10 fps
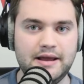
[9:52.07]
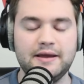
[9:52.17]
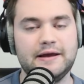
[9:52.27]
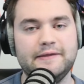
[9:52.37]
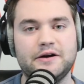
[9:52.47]

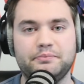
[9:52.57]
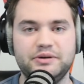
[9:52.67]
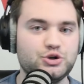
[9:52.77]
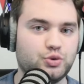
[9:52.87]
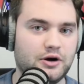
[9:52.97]
in their
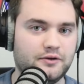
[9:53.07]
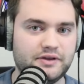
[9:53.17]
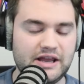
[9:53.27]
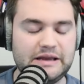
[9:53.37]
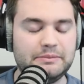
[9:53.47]
Big 12
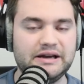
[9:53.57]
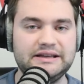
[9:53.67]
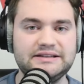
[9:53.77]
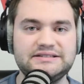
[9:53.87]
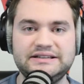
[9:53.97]
game
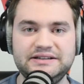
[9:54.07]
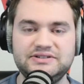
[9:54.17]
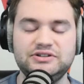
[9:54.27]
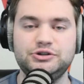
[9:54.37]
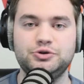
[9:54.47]
against
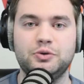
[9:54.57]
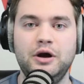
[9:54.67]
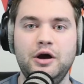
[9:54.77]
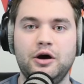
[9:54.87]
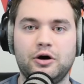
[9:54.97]
TCU
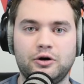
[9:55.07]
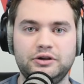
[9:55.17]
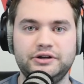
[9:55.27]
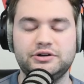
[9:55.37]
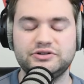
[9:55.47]

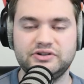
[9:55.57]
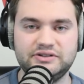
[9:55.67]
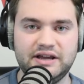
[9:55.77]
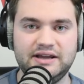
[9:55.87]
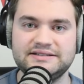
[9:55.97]
earlier
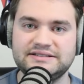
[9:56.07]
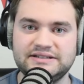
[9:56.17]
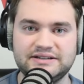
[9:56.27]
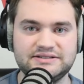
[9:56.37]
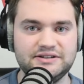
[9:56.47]
today.
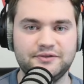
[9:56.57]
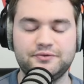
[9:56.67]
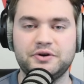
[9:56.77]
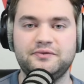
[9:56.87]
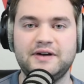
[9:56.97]
60 to
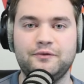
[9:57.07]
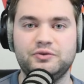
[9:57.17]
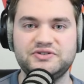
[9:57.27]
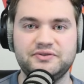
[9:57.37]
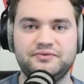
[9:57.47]
45
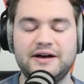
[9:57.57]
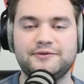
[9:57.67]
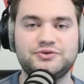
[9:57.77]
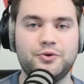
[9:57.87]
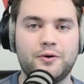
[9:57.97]
was the final
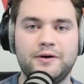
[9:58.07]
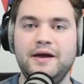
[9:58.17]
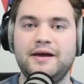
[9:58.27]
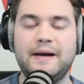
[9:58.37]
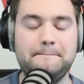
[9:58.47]
score.
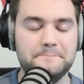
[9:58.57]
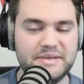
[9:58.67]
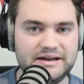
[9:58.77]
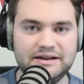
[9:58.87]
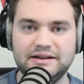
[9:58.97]

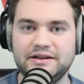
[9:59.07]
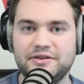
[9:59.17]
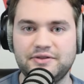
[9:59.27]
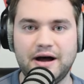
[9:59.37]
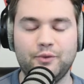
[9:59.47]
Immediately
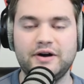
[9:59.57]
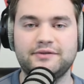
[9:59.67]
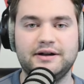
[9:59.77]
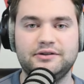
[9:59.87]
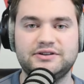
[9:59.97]
thought,
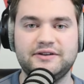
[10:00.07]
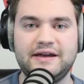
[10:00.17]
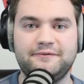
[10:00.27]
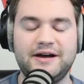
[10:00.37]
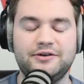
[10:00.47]
whenever I looked at
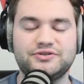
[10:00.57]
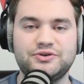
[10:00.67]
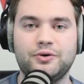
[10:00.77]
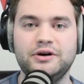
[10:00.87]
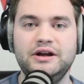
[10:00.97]
that final
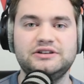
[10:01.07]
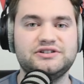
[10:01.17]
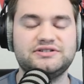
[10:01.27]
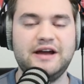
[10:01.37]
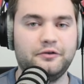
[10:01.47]
score,
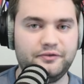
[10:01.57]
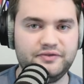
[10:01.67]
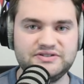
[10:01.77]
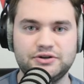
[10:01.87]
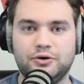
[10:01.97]
just how
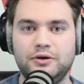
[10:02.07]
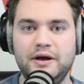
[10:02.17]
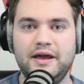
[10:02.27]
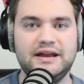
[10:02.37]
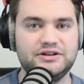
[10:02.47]
physical
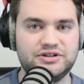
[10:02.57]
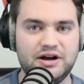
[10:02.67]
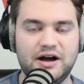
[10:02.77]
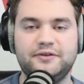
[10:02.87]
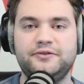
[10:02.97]
and
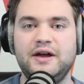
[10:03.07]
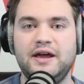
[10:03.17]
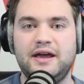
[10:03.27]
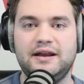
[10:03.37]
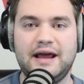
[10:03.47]
tough
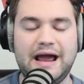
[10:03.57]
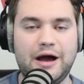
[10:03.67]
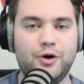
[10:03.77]
and how